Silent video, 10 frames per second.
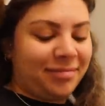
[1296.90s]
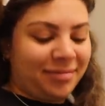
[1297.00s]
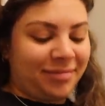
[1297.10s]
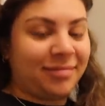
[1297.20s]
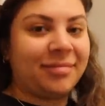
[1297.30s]

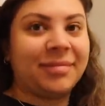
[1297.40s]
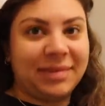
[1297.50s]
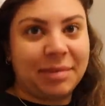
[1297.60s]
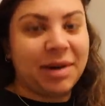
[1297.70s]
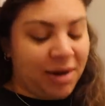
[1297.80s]

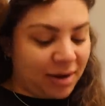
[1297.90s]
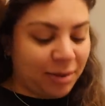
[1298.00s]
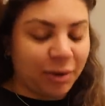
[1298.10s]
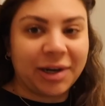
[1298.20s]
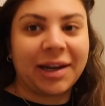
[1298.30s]
let me knock
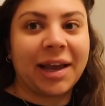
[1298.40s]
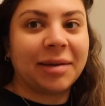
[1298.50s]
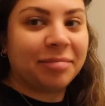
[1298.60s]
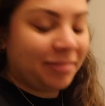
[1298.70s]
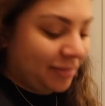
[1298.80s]
on wood
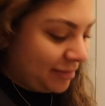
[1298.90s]
again.